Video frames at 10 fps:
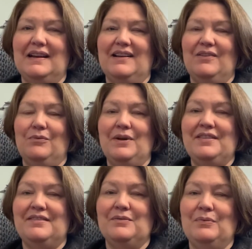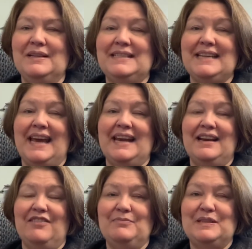with the one skein
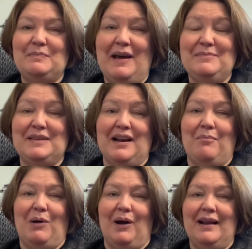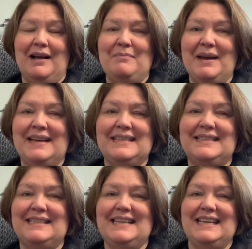of Miss Babs that I bought, I made
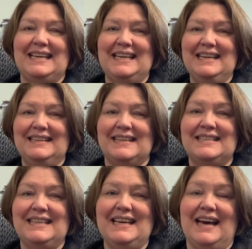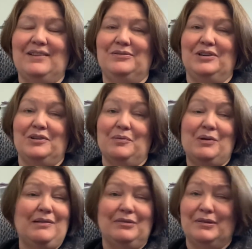Z, and Z, I don't know, you're
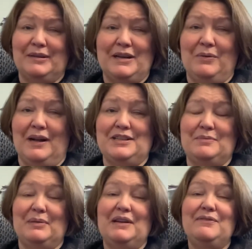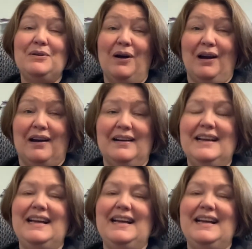probably not watching, but if you are,